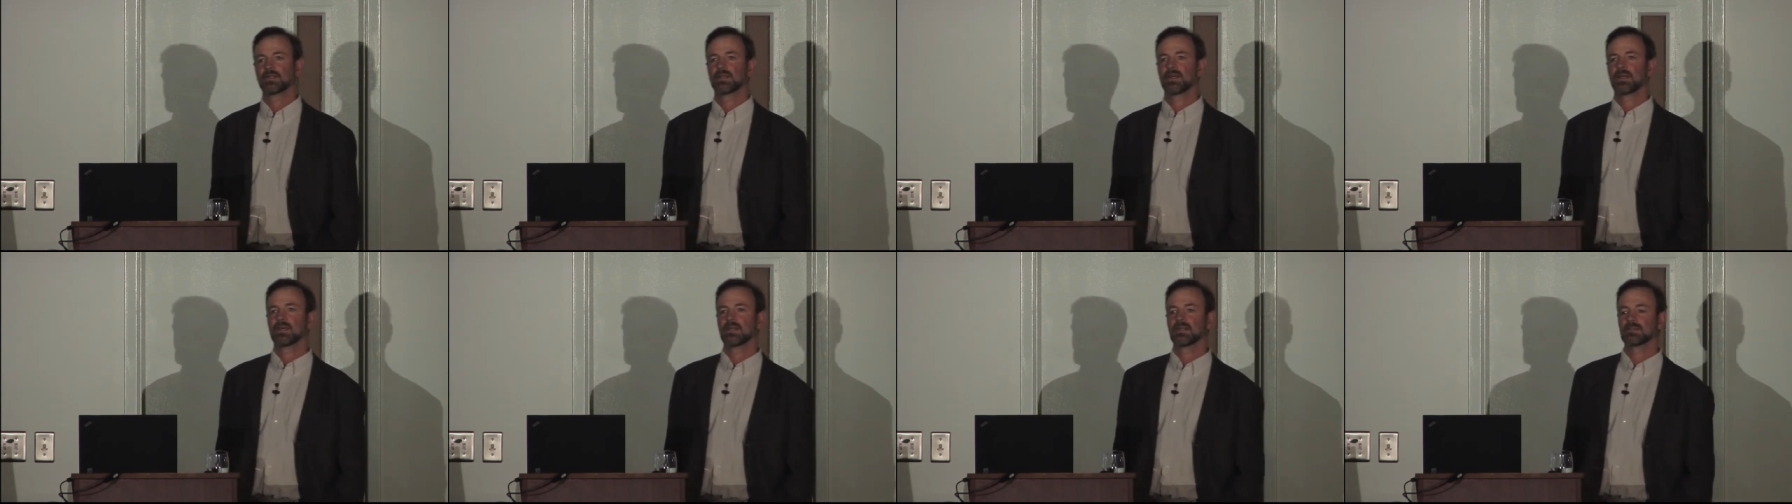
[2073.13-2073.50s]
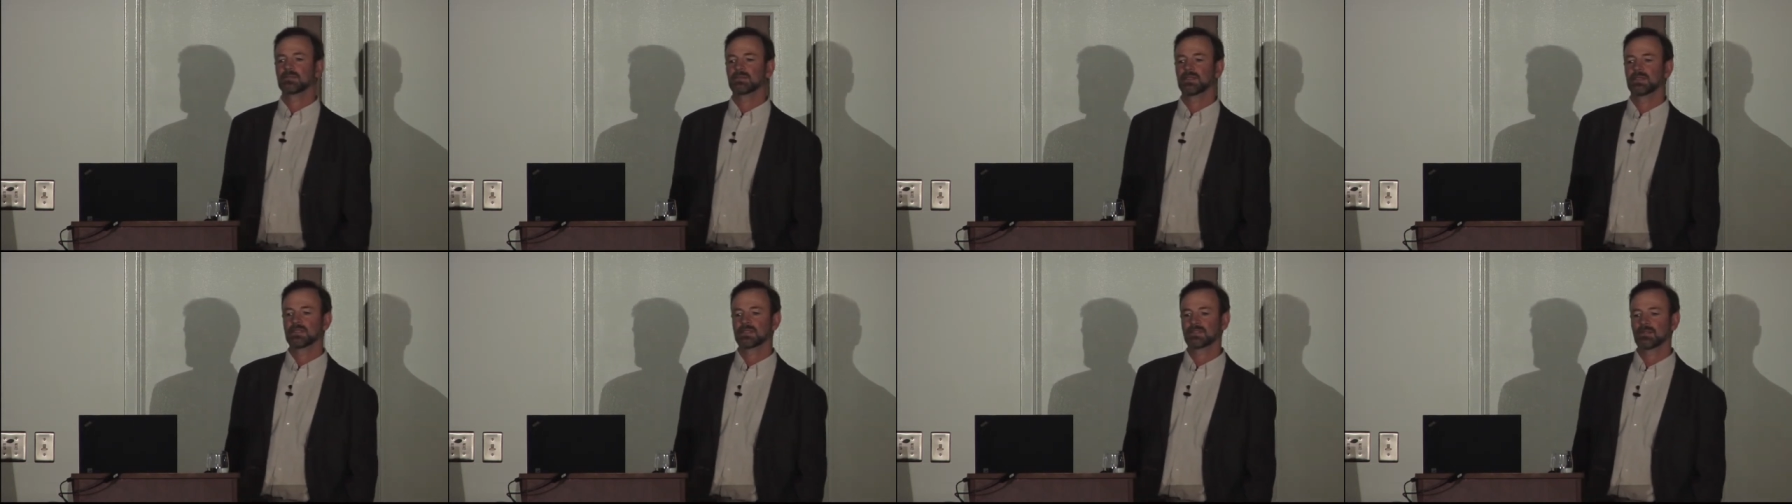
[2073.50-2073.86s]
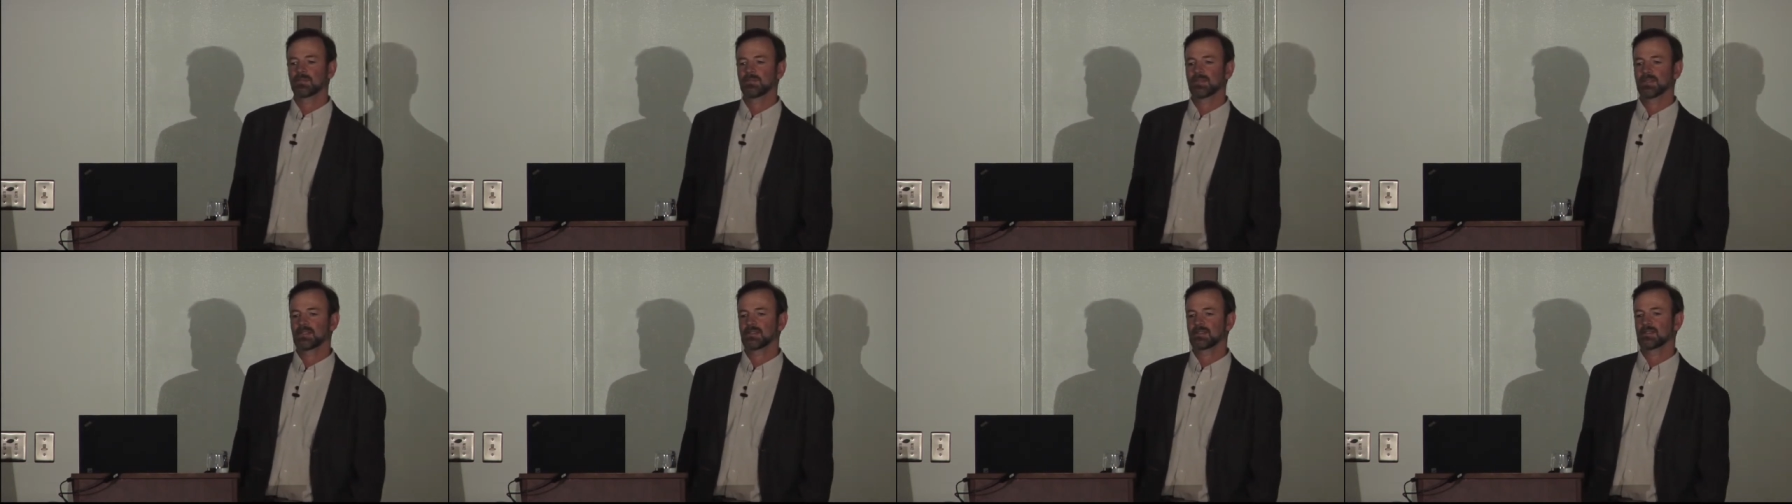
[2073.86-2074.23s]
Um, in
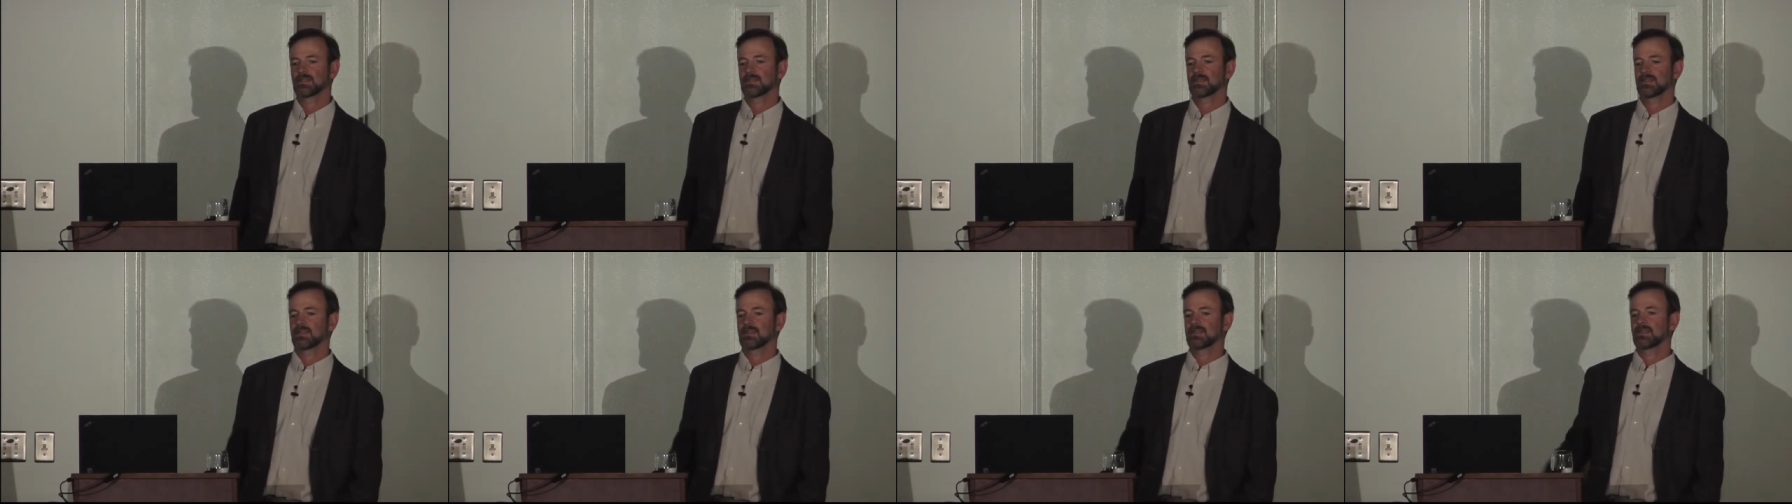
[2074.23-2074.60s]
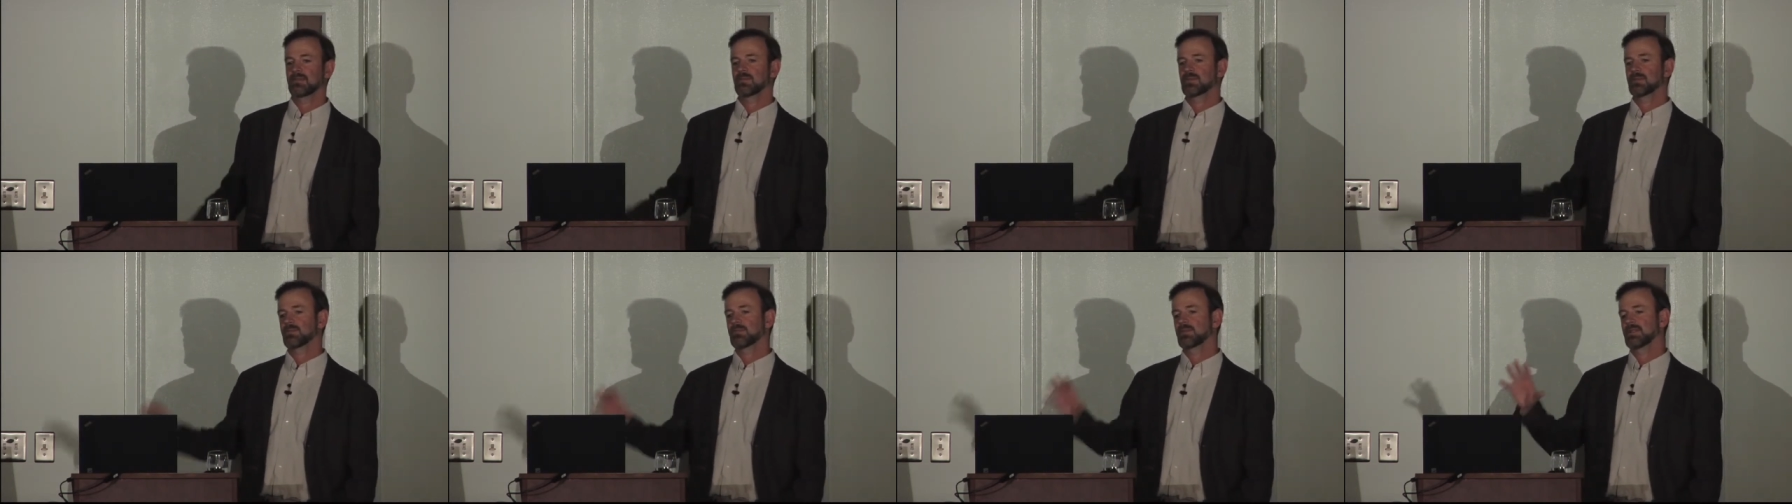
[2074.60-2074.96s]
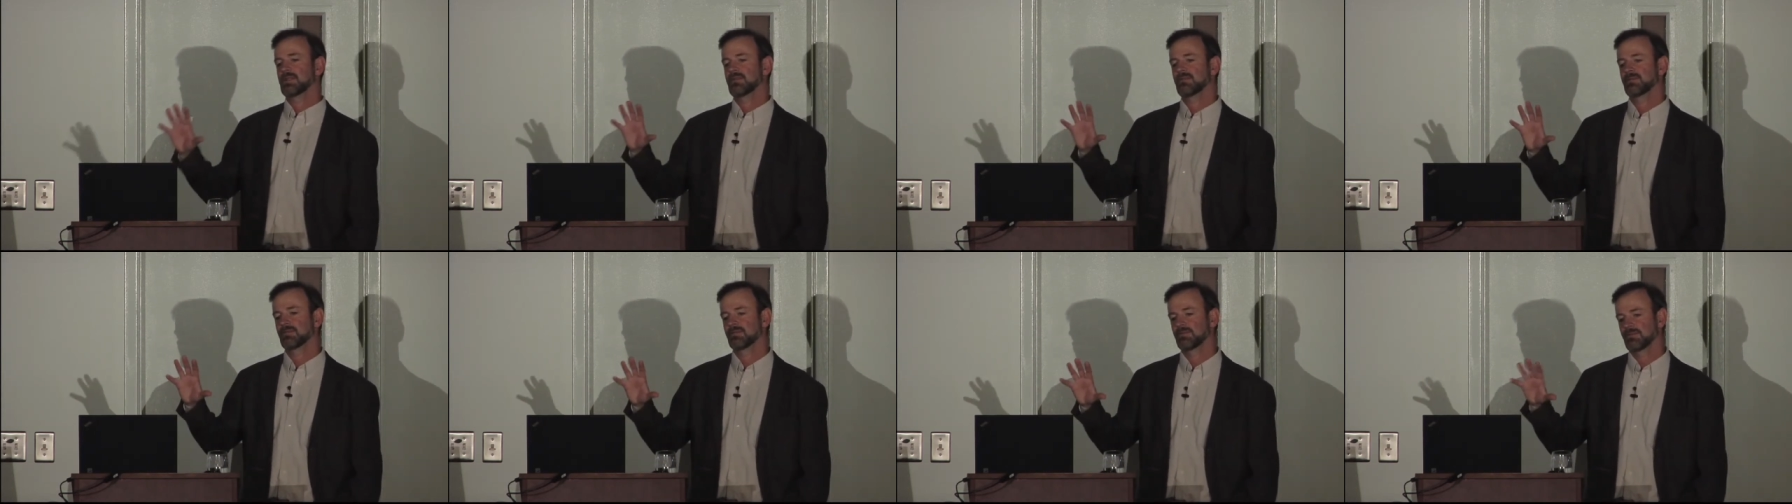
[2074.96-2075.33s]
some places, they seem to
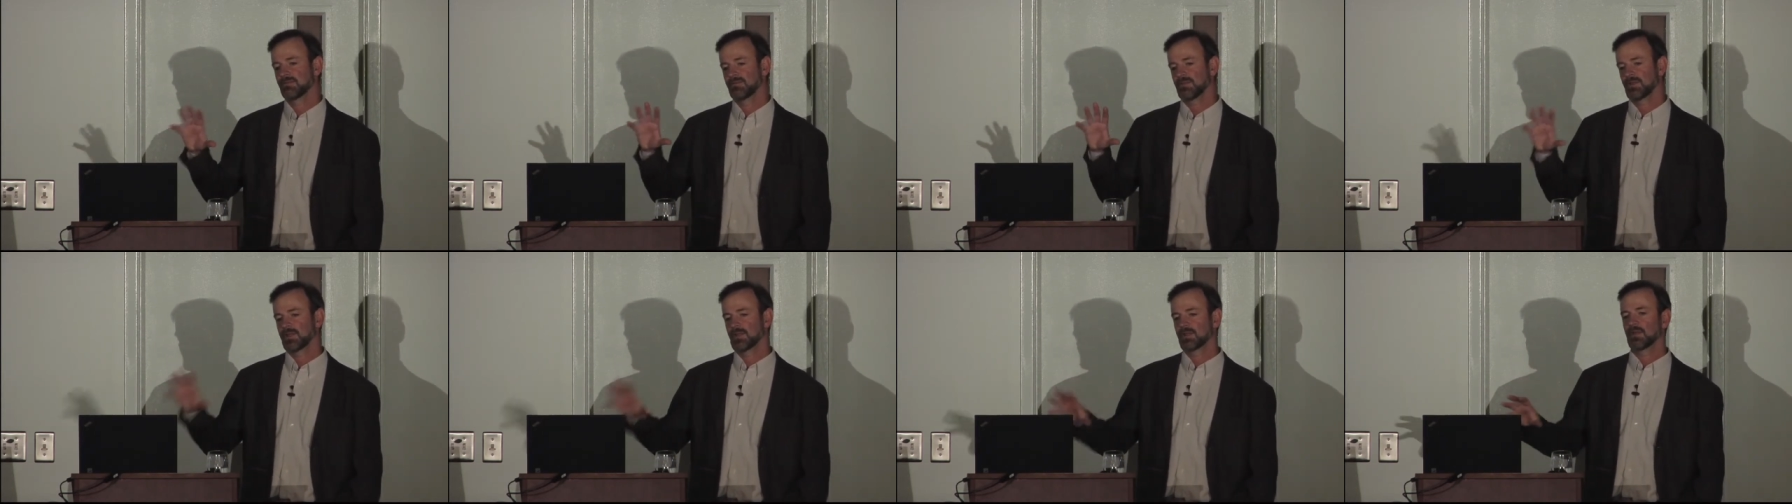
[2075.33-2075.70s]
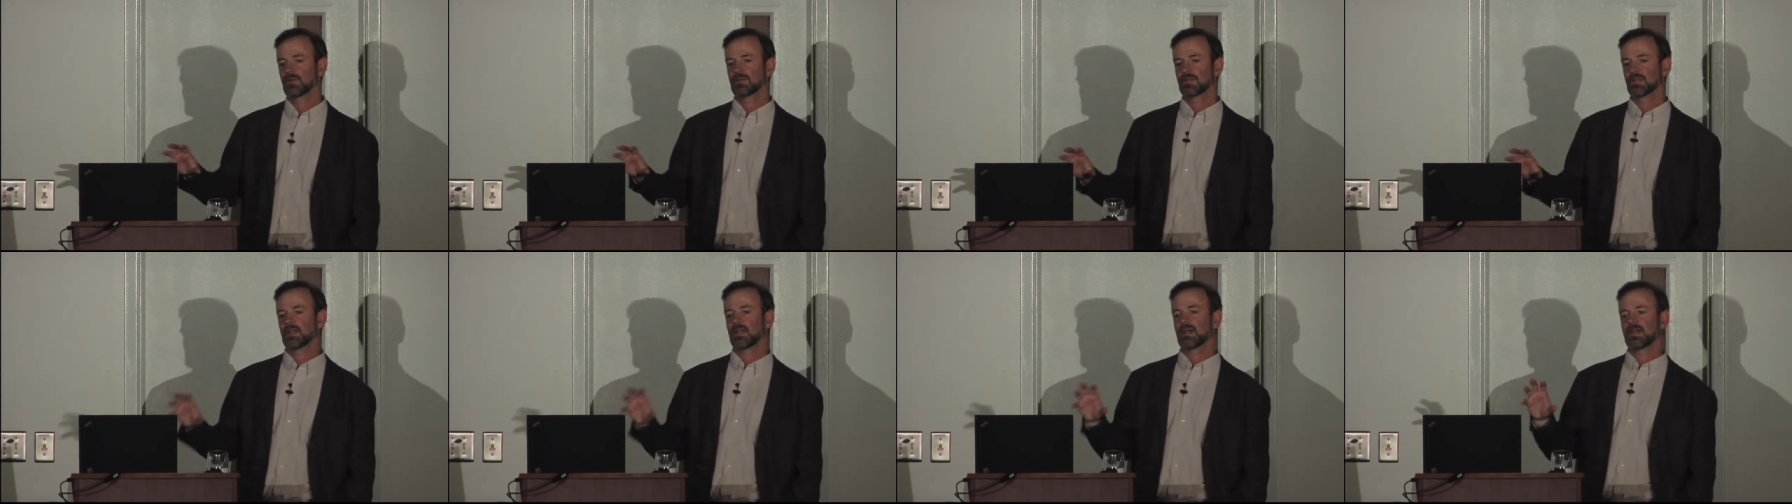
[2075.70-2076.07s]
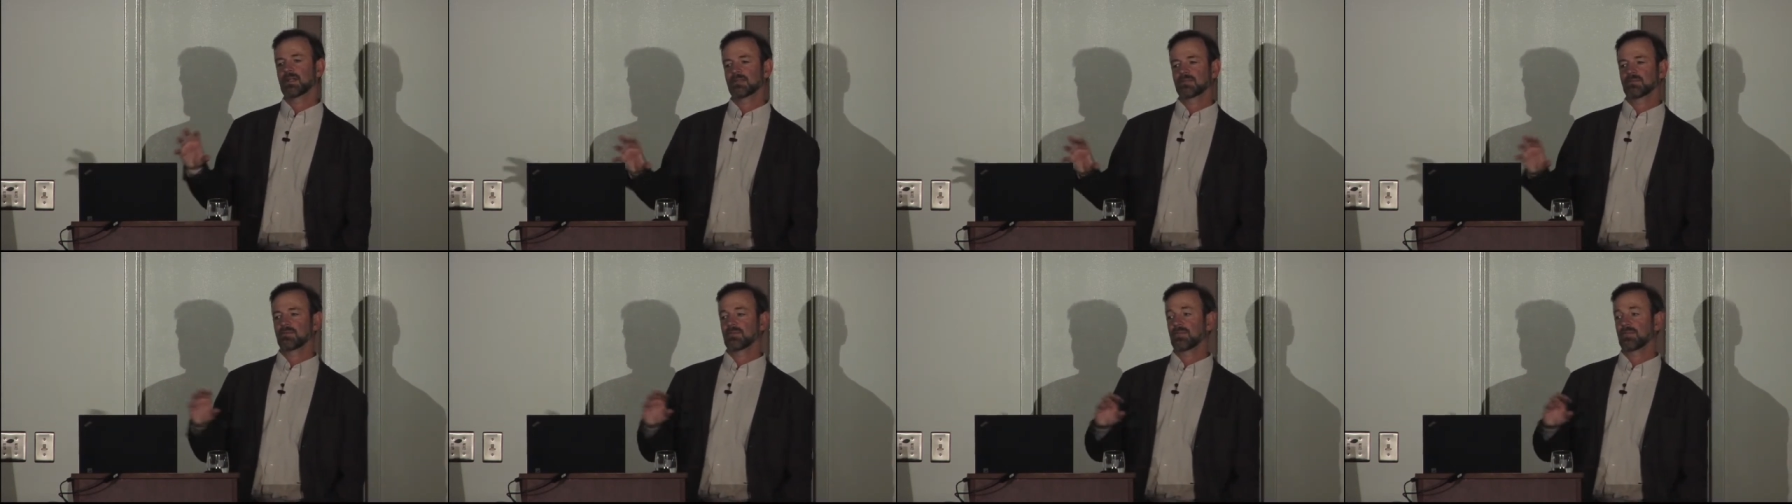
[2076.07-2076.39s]
be very localized.